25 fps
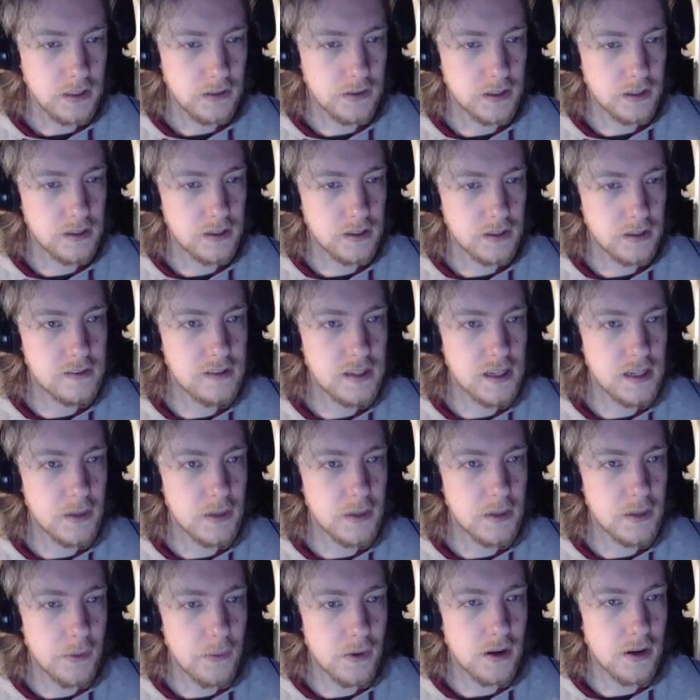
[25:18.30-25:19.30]
Right, let's see
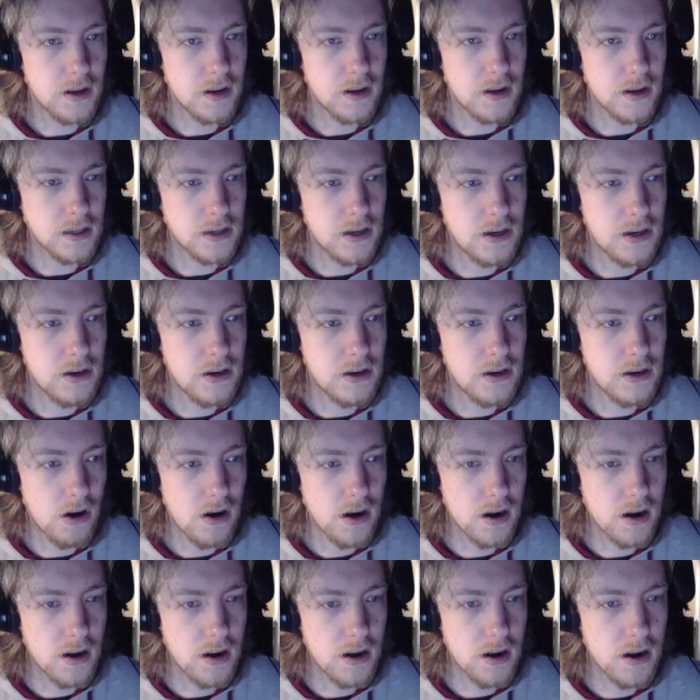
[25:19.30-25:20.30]
here. We want a
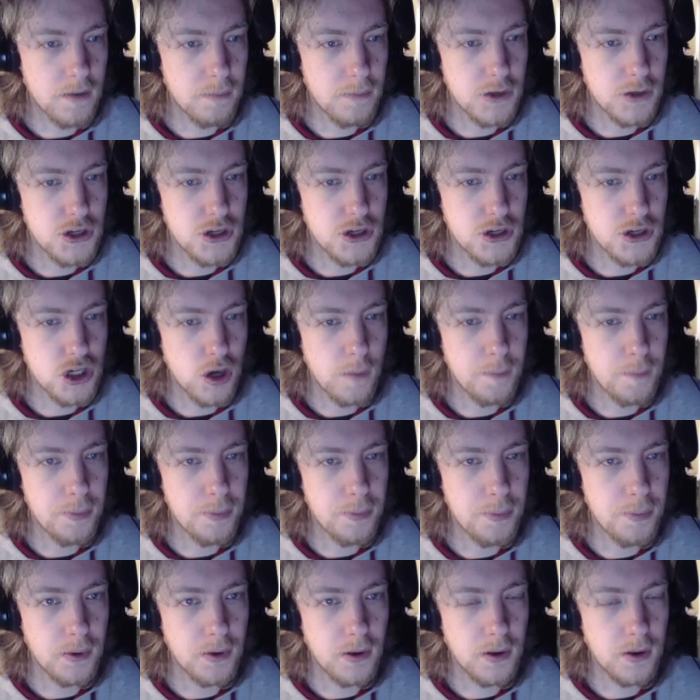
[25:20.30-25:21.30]
dark
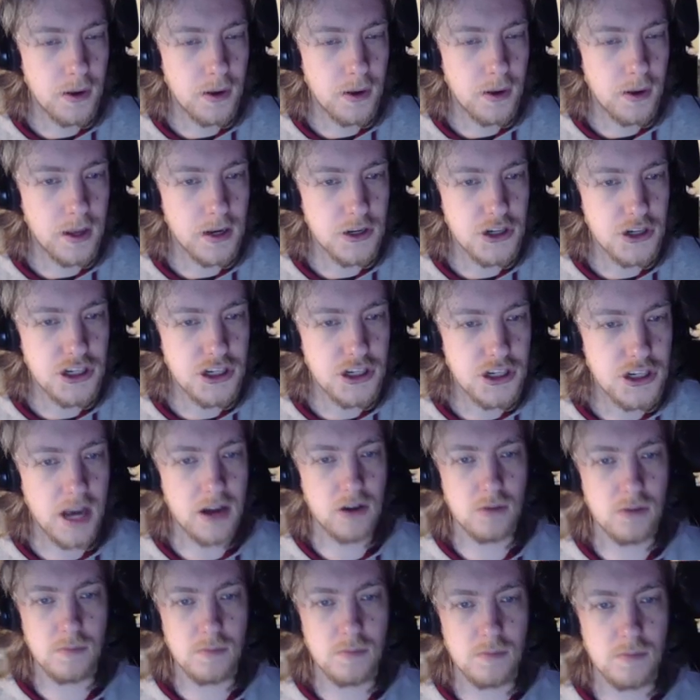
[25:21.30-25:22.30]
Machop and a
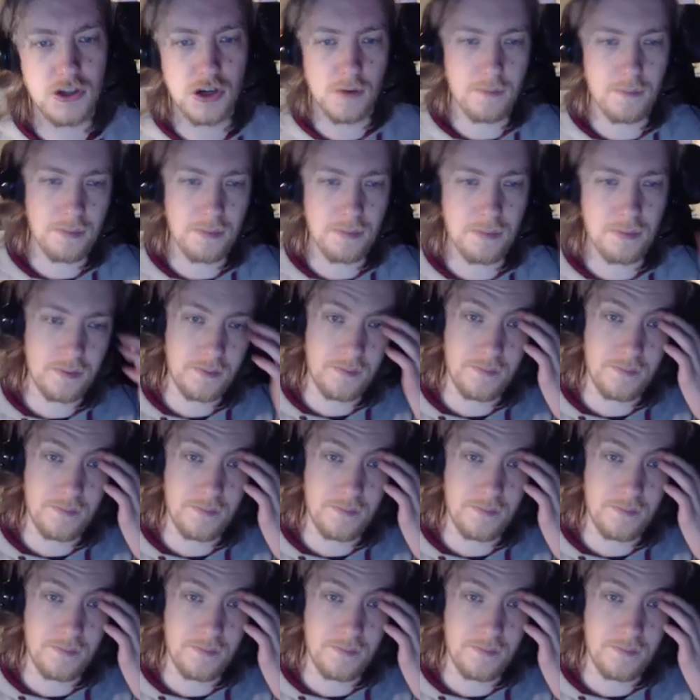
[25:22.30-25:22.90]
shadow Machop.